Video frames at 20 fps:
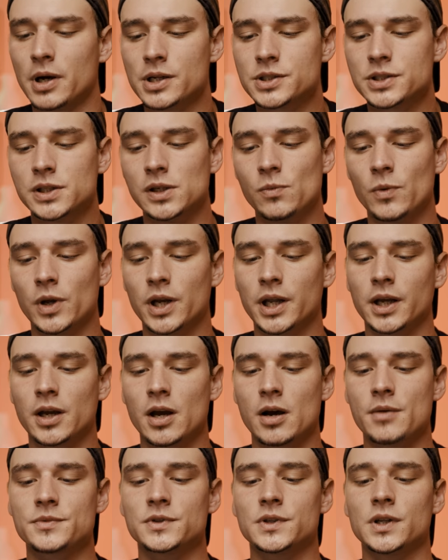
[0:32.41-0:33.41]
punchy when it
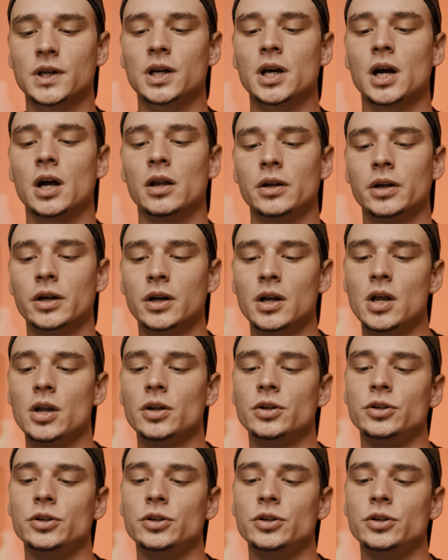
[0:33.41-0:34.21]
comes to color?